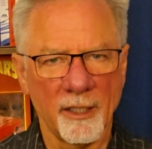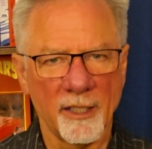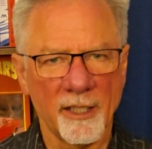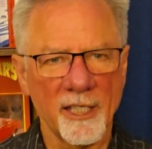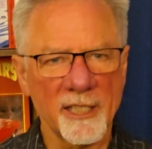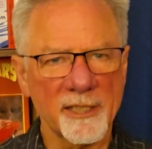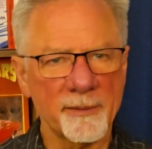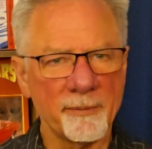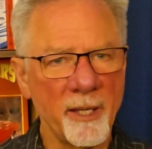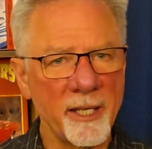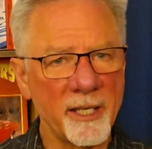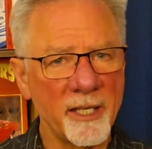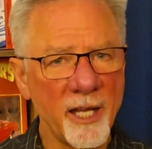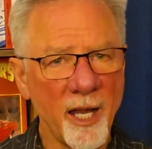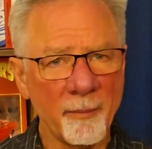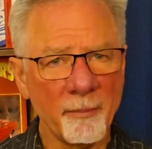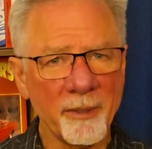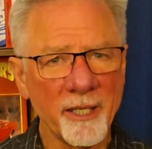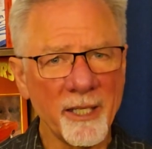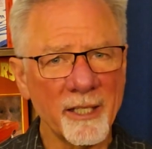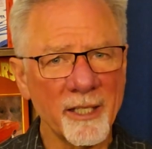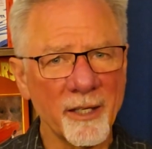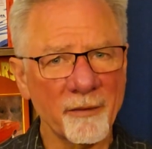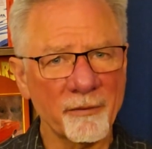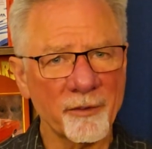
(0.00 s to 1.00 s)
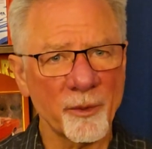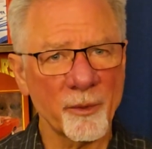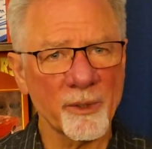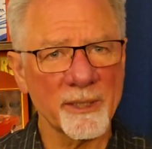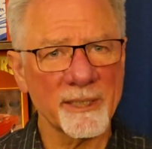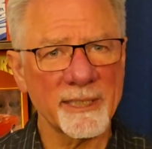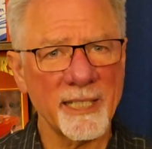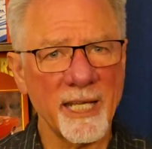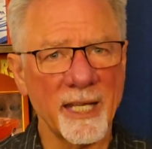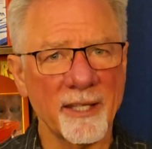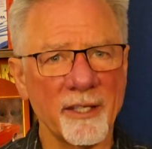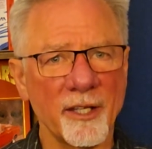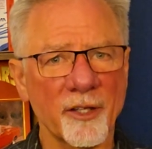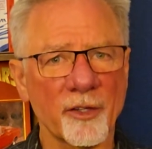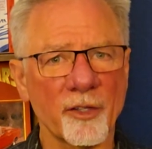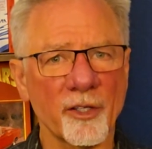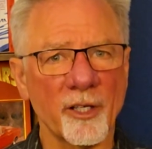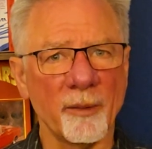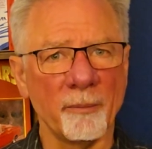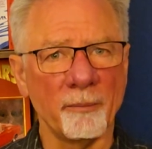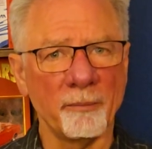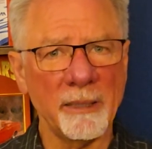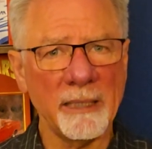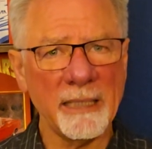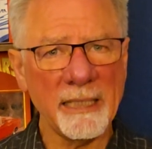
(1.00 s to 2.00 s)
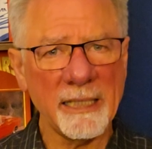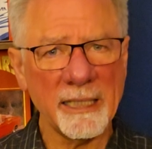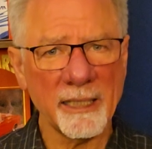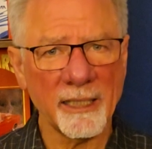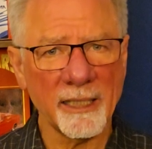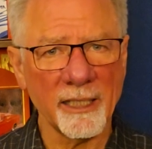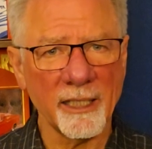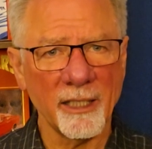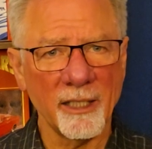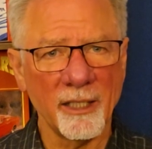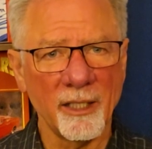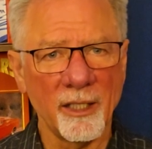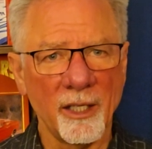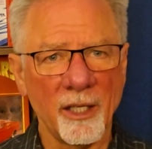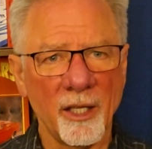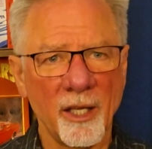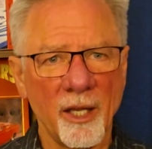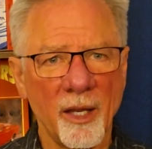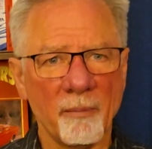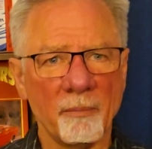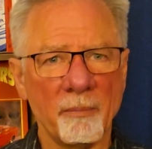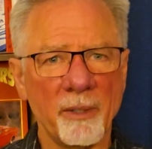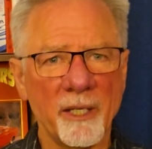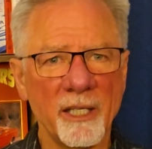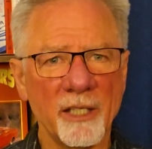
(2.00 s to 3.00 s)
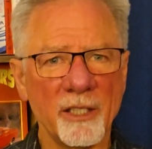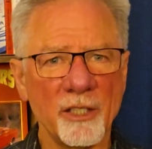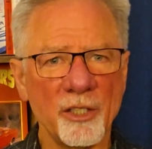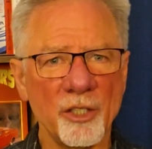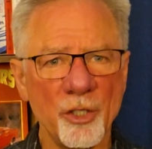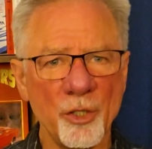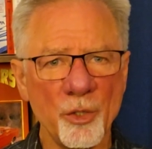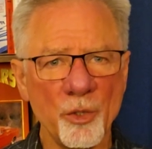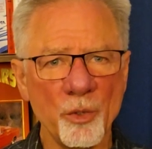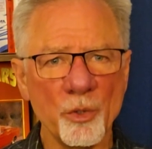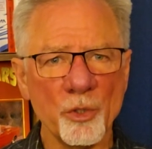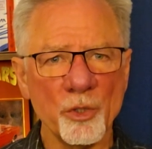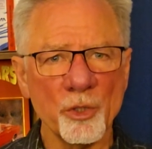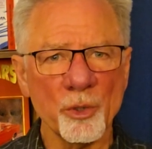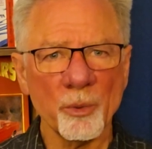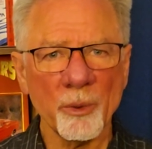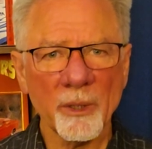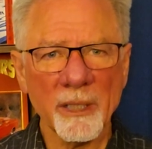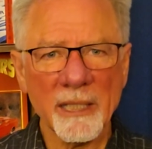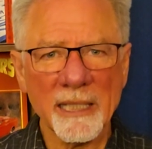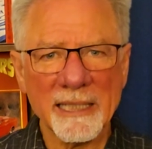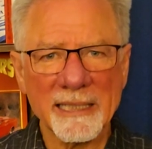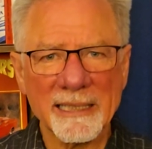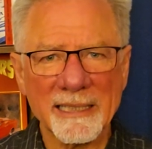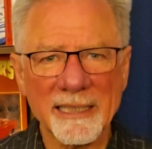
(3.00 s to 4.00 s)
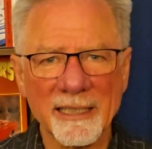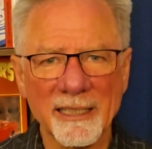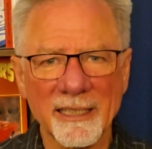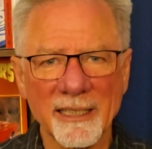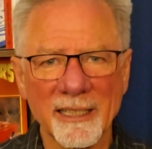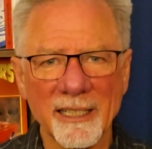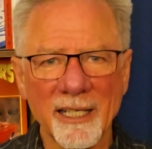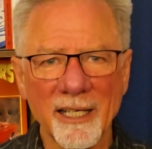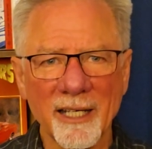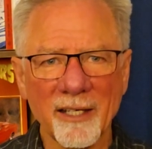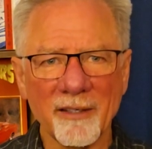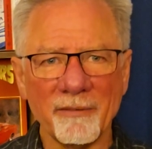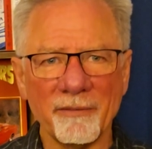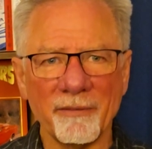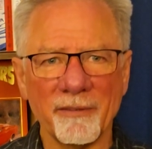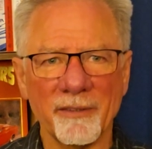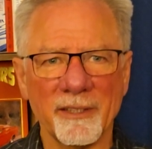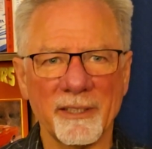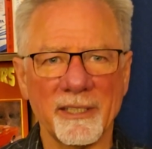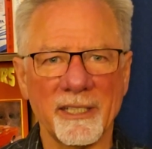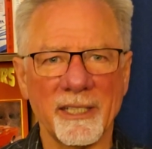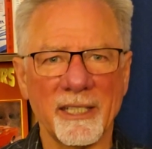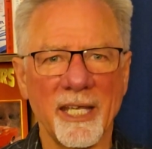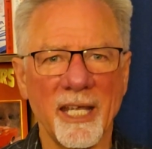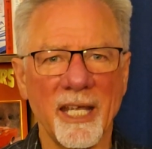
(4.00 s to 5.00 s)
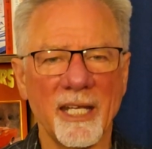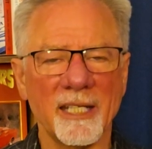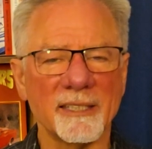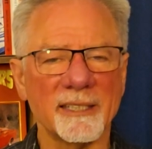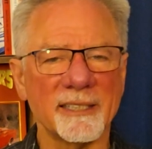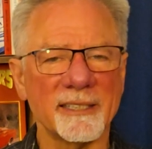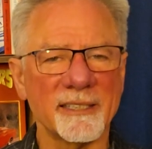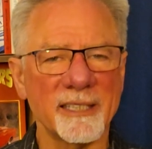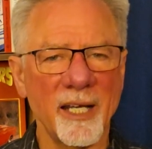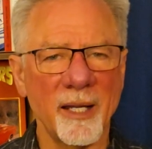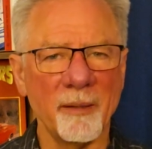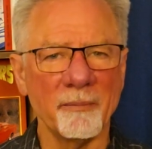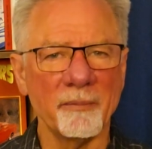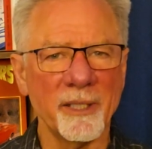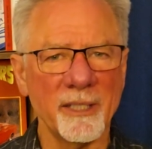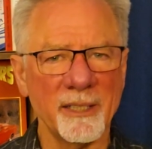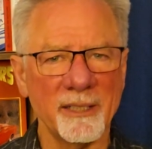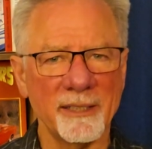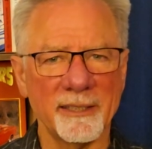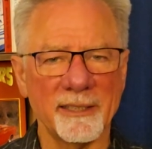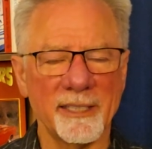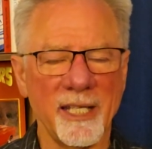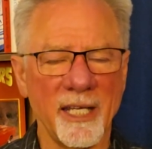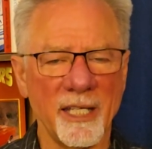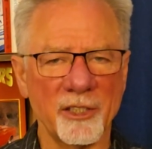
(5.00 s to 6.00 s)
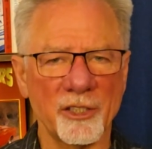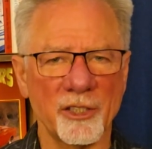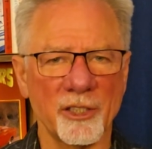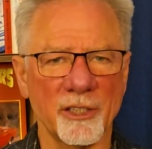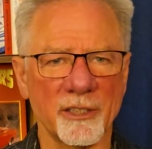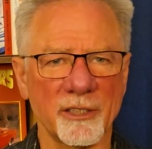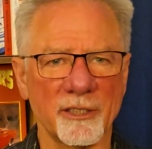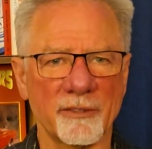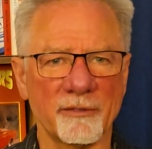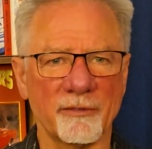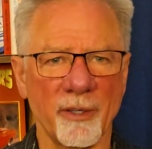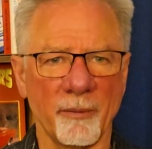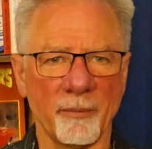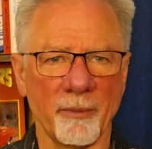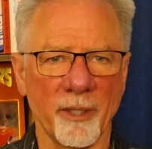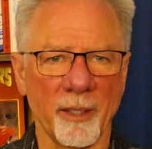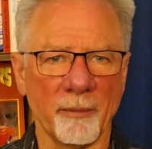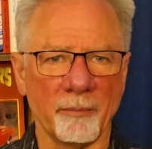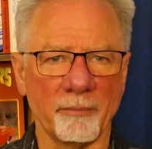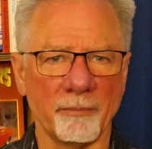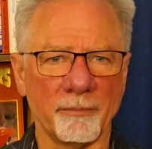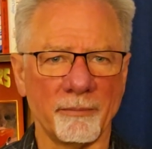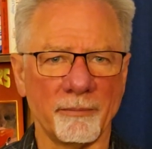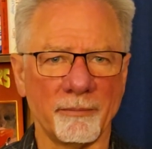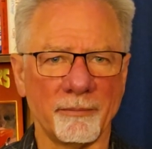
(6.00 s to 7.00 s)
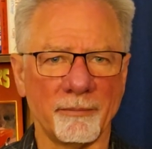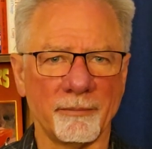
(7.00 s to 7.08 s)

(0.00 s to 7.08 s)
This may not be enough to withstand the other completely, but it usually is enough to gain some concessions from them.